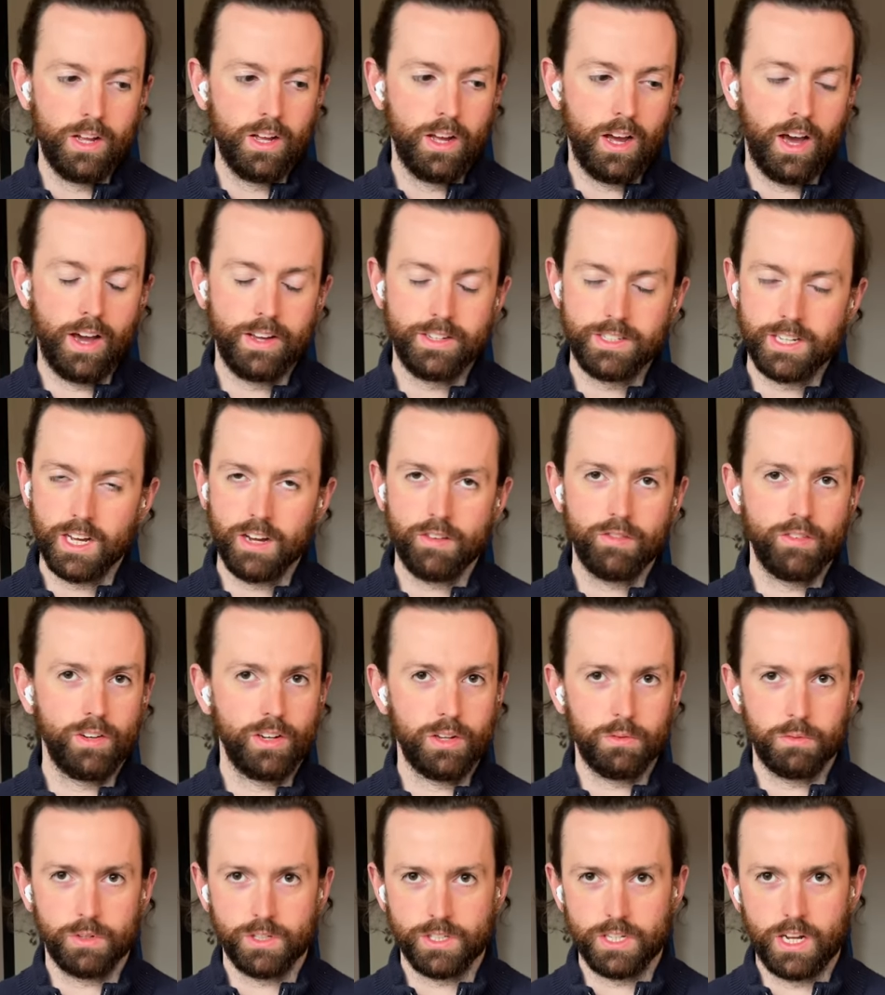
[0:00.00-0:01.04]
I definitely
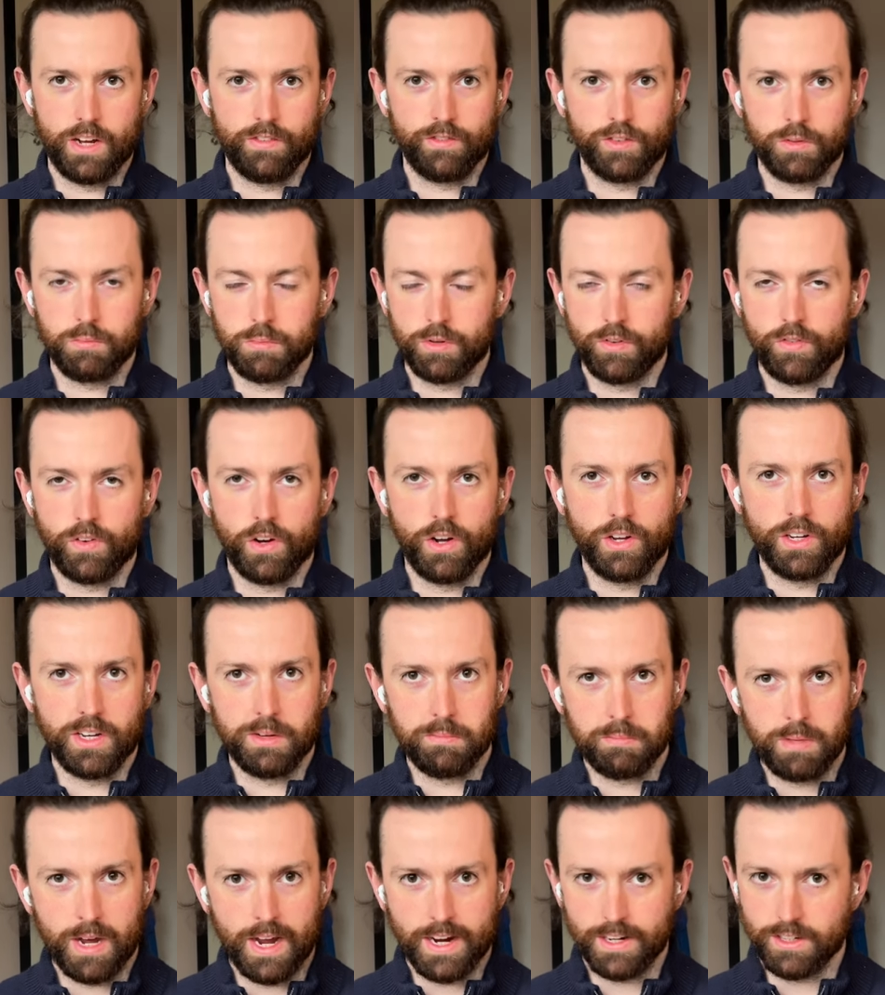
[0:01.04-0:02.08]
wasn't having a profound
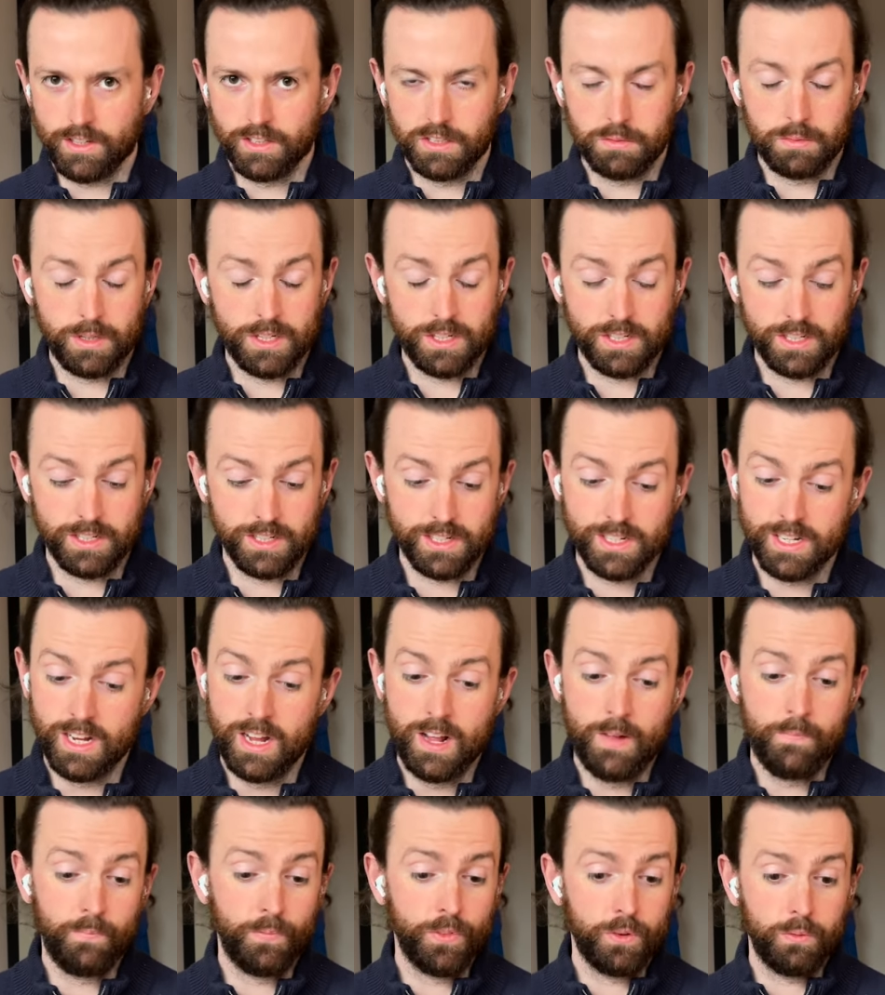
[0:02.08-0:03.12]
impact on the business.
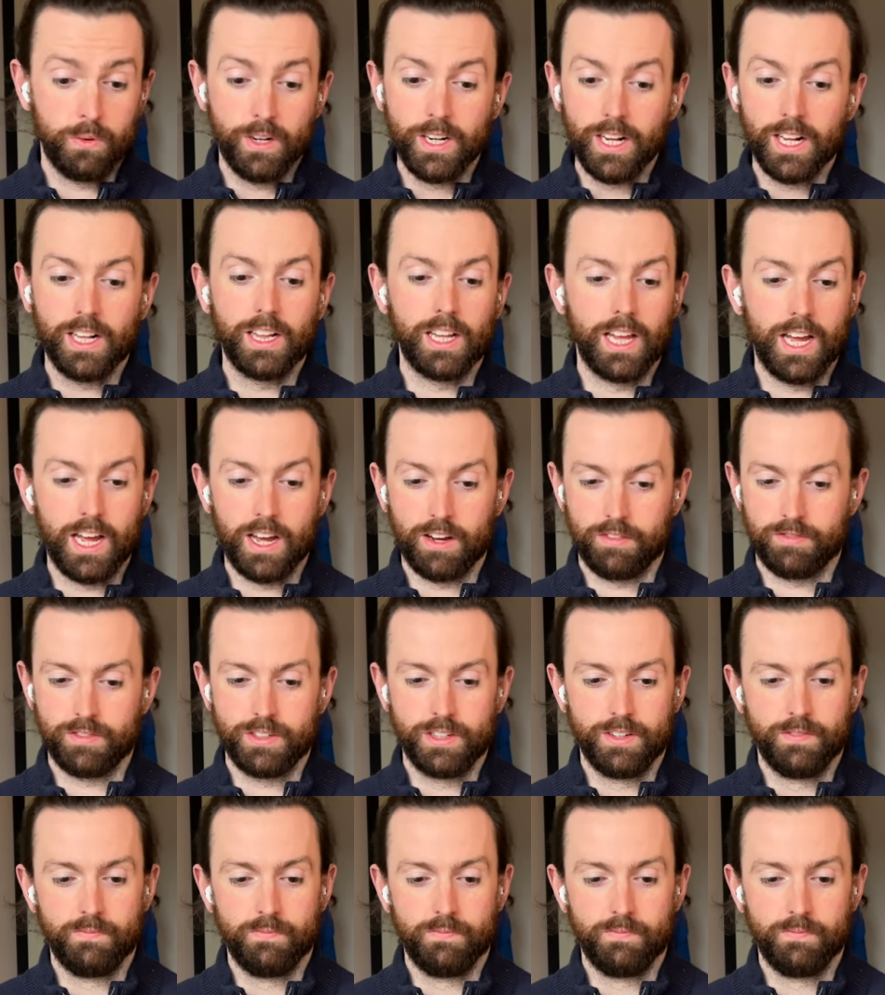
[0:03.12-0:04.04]
When I left,